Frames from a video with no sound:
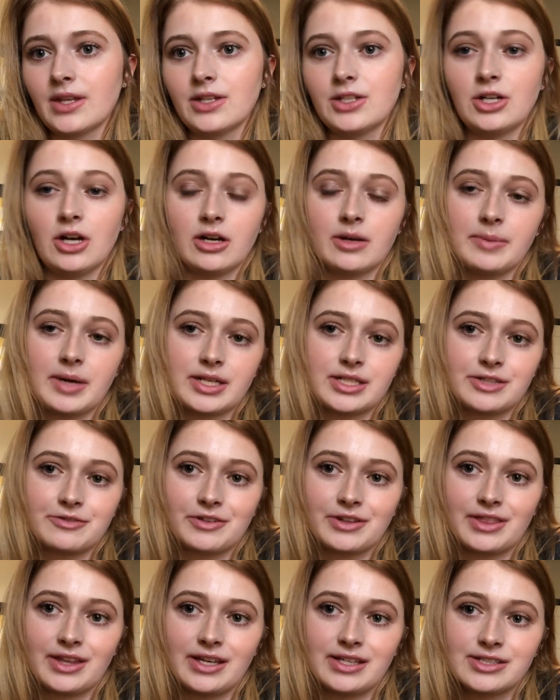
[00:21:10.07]
talk about
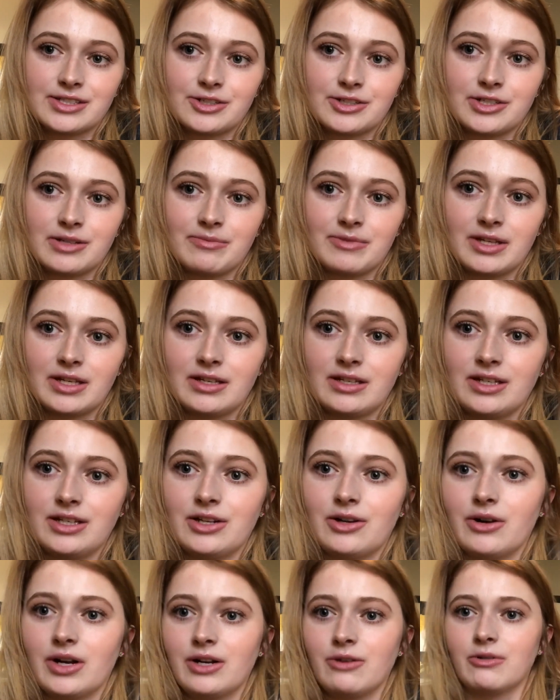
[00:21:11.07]
different things or something. You
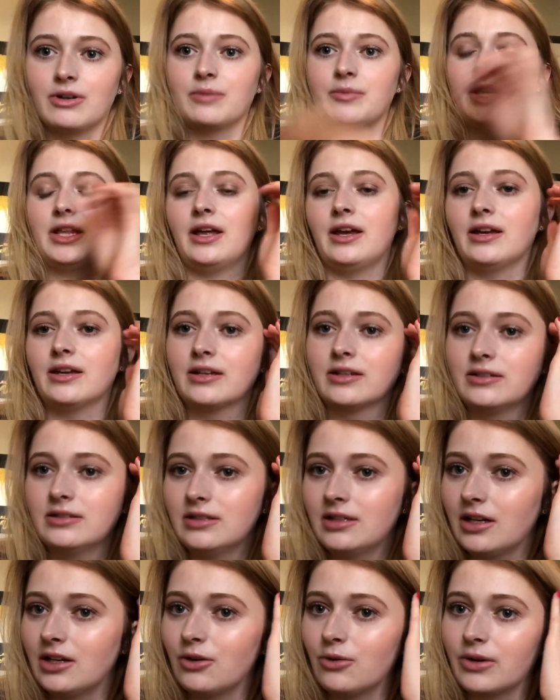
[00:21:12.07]
know, I don't want to be like
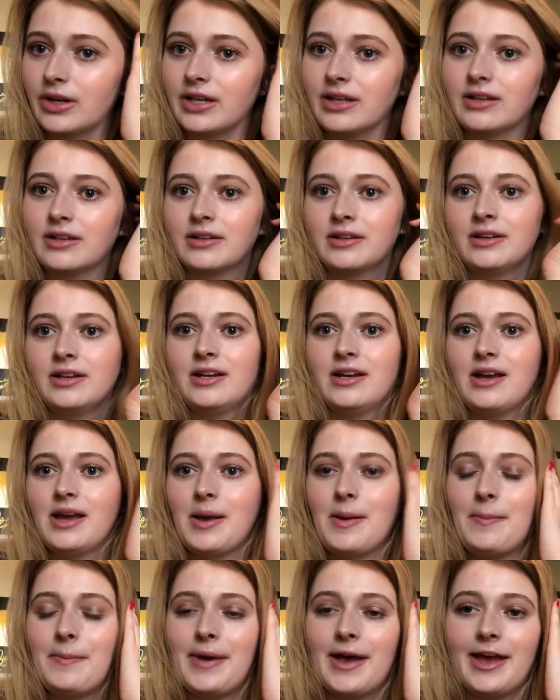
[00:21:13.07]
annoying.
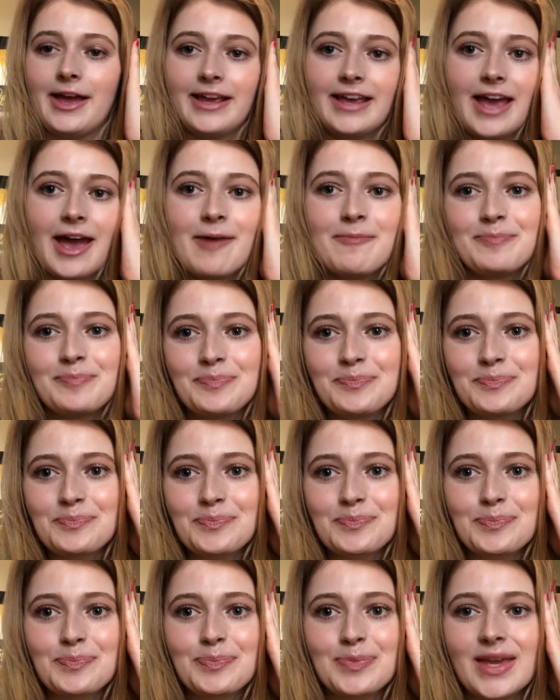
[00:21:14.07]
But yeah,
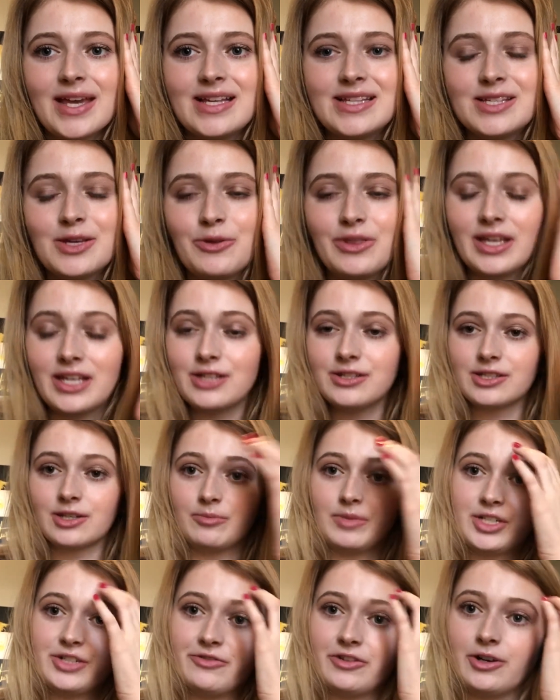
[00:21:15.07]
so thank you so
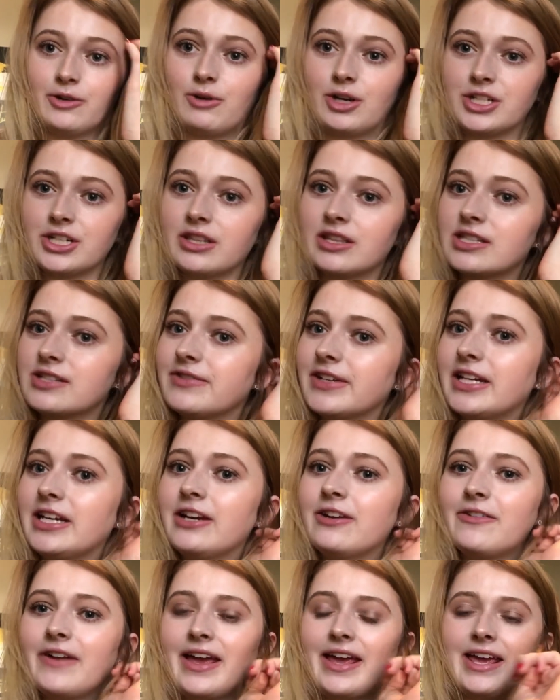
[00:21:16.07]
much for watching this
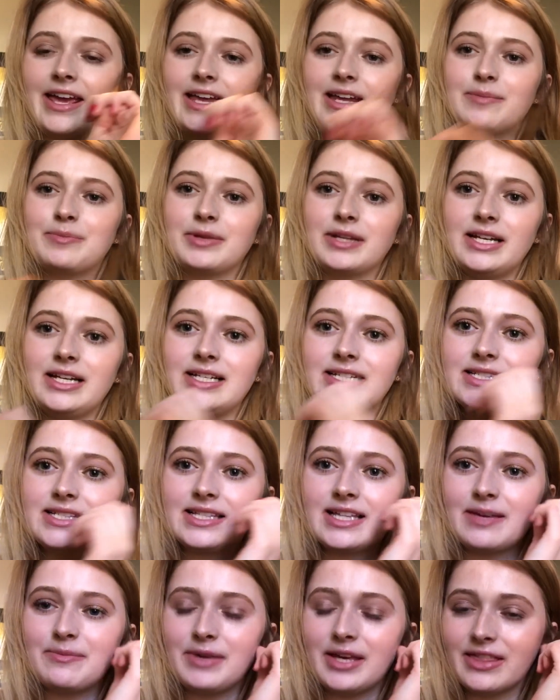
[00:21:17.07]
video, and please
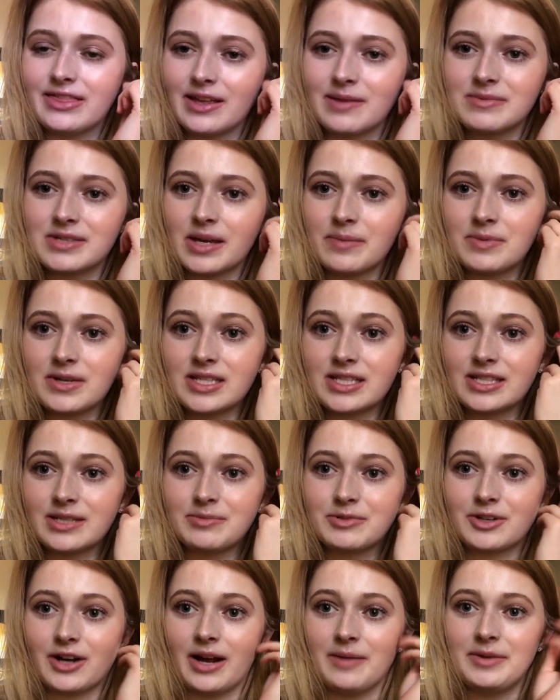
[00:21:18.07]
give me a thumbs up and
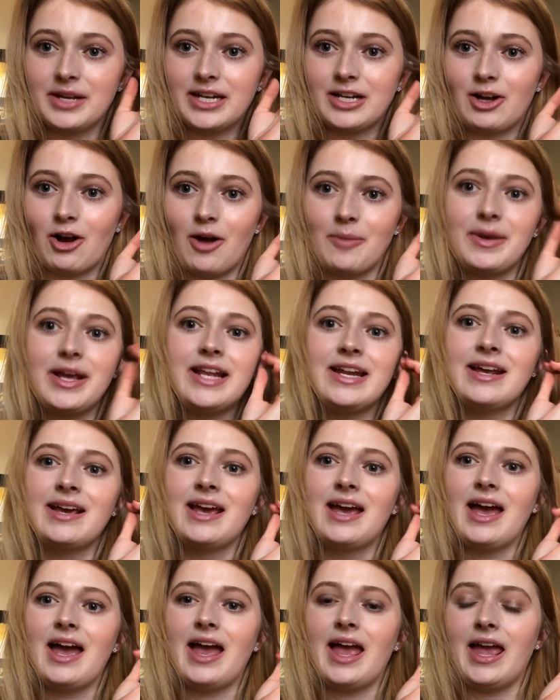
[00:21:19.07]
subscribe and comment,
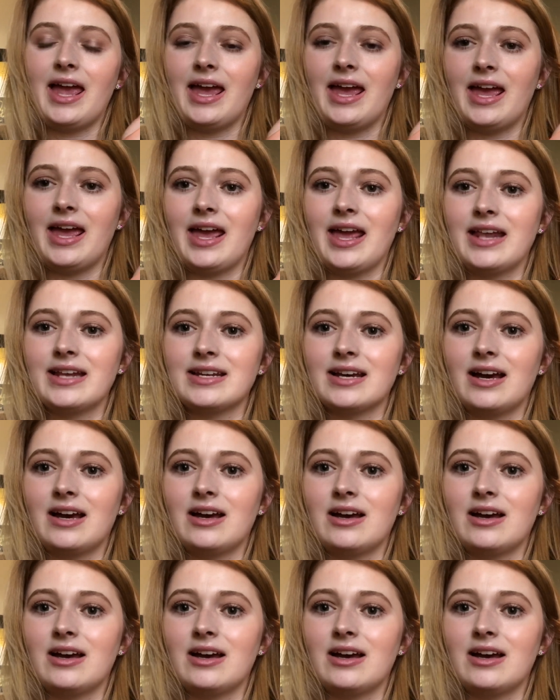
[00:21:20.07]
and